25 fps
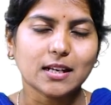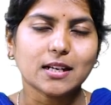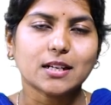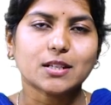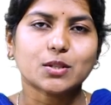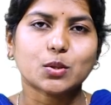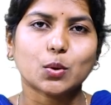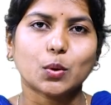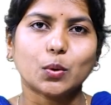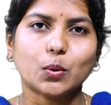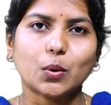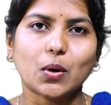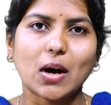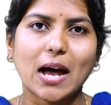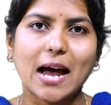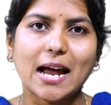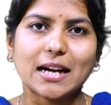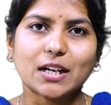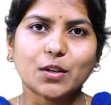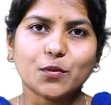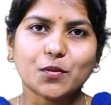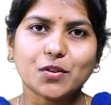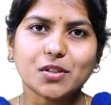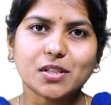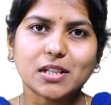So
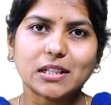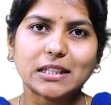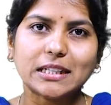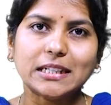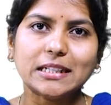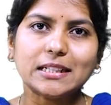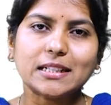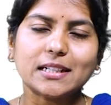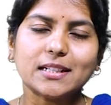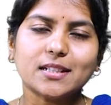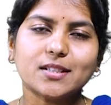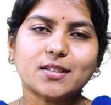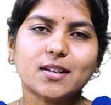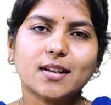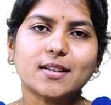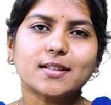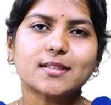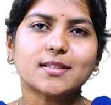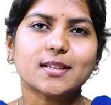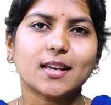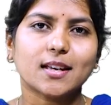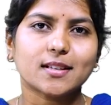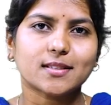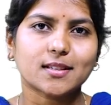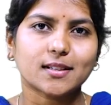artificial
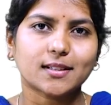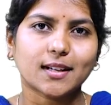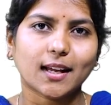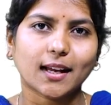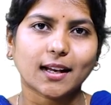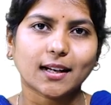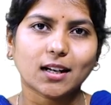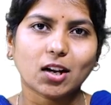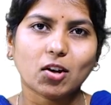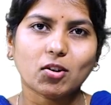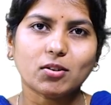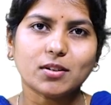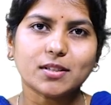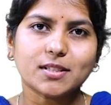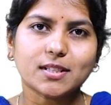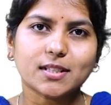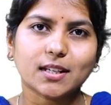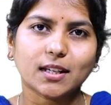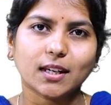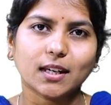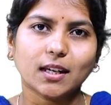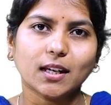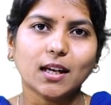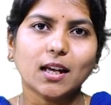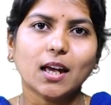intelligence is a
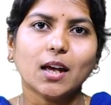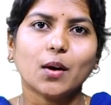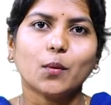technology